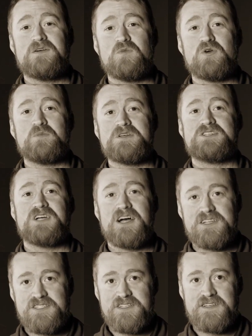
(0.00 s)
will be
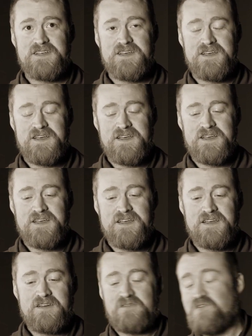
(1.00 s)
judged.
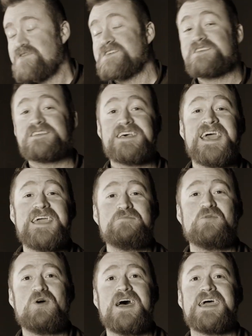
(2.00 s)
For in the
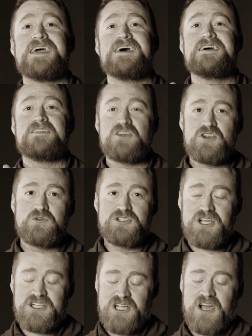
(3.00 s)
same way that you
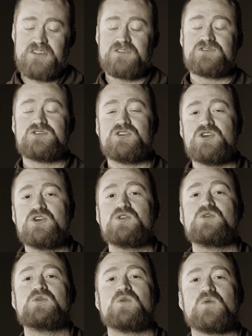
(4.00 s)
judge others,
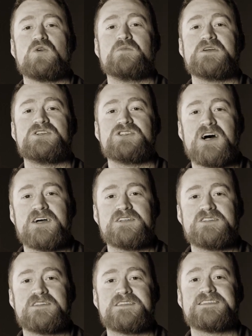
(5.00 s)
you will be
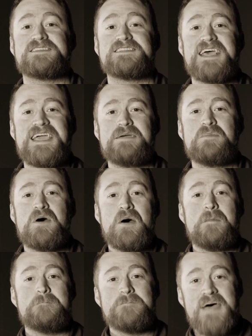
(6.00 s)
judged. The same
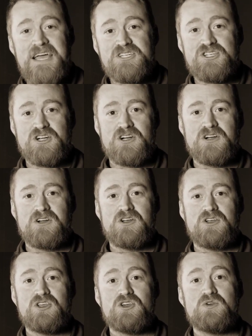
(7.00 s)
measure
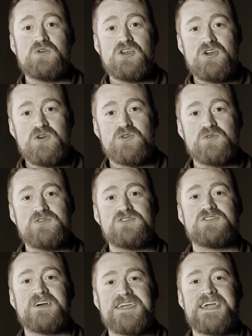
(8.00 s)
you
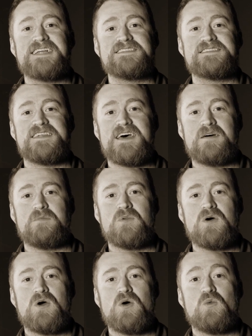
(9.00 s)
use against
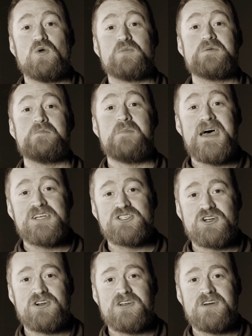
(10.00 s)
them will be
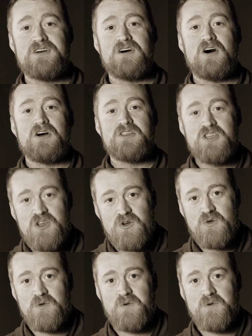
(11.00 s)
measured on you.